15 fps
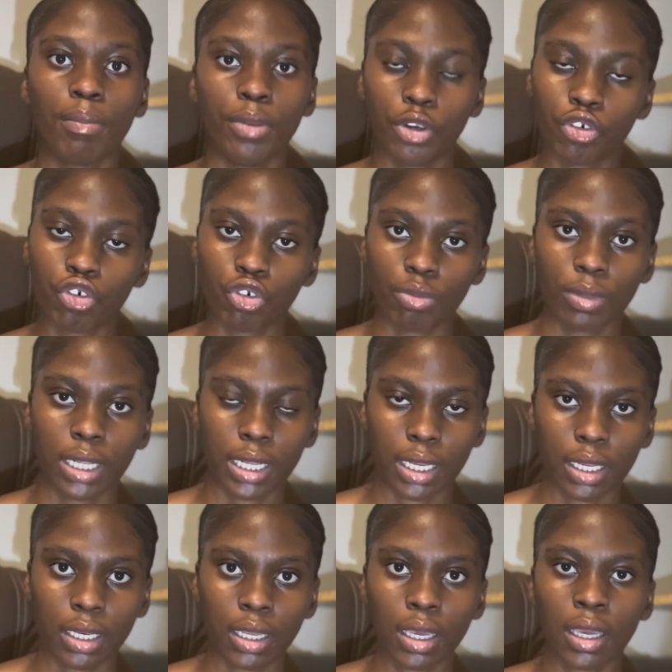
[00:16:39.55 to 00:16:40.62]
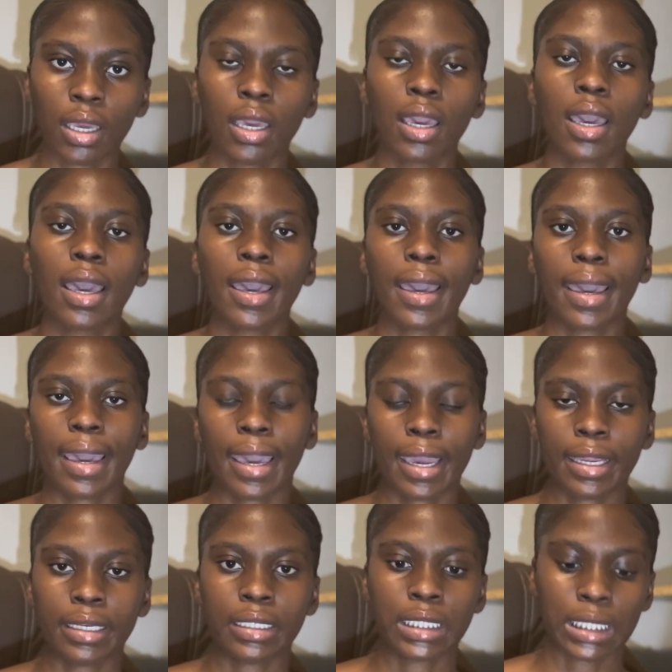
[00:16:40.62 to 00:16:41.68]
bedroom cleaning.
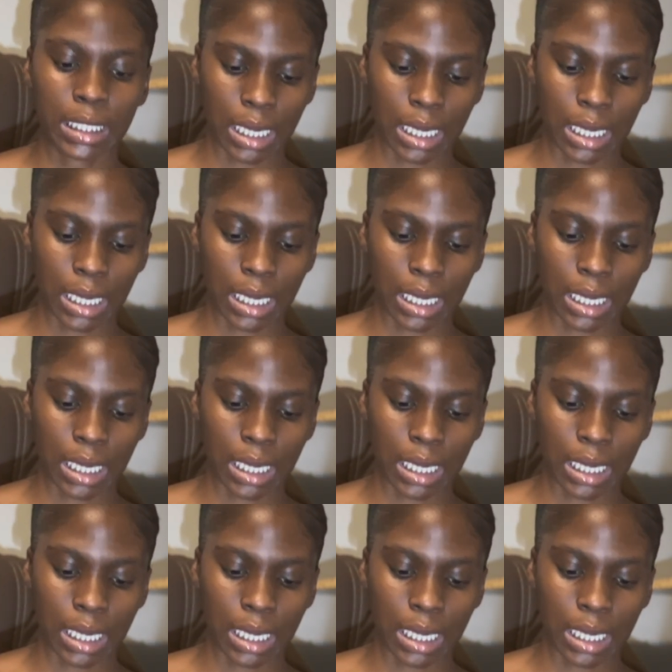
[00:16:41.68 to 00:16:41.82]
And